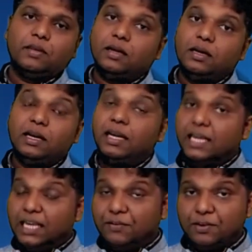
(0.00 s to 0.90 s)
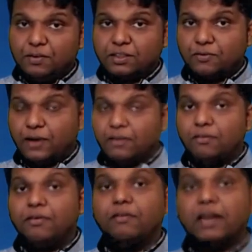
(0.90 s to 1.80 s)
Clear? If it was 5,
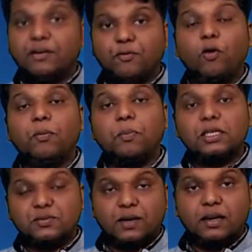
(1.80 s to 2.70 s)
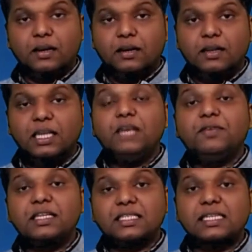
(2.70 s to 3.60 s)
we will write 4 plus 1. If
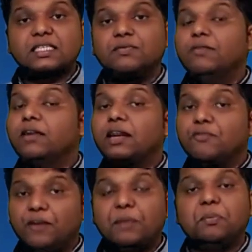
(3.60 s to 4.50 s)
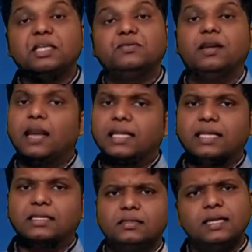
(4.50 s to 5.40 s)
it is 6, we will write 5 plus 1, like
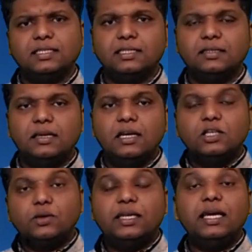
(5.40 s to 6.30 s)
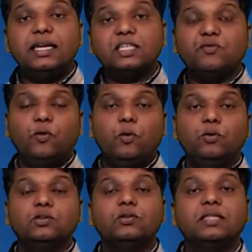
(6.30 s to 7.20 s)
that. That's it. So here it is
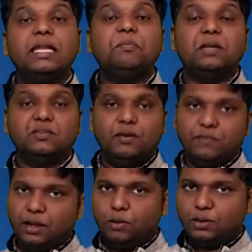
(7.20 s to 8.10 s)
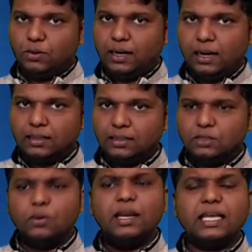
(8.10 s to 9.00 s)
4, so 3 plus 1 we are going to write like this.
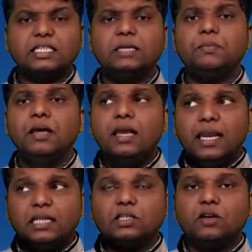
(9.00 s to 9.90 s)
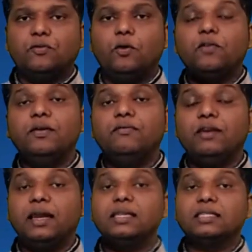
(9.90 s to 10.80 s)
So next step, instead of 4, we
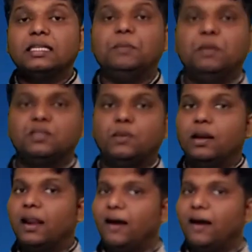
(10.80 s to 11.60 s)
will write 3 plus 1.